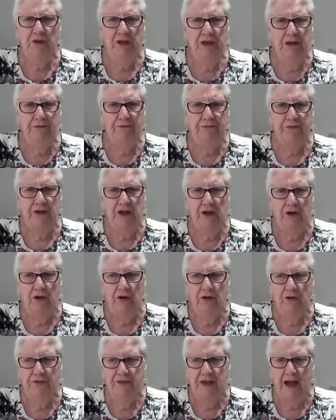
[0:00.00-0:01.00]
really
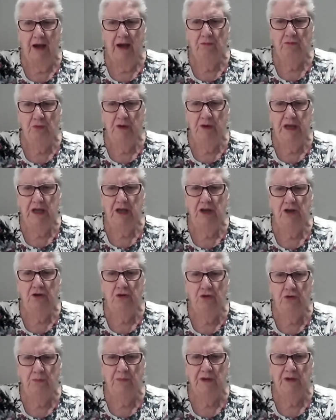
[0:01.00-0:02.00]
feel that we
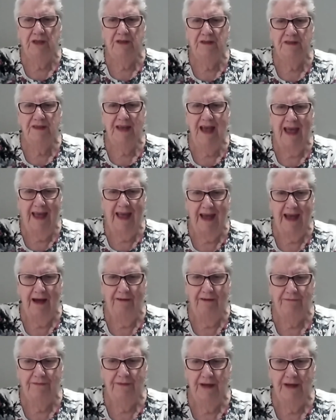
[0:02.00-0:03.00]
humans
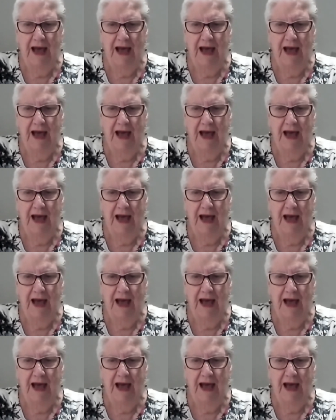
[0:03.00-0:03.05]
have,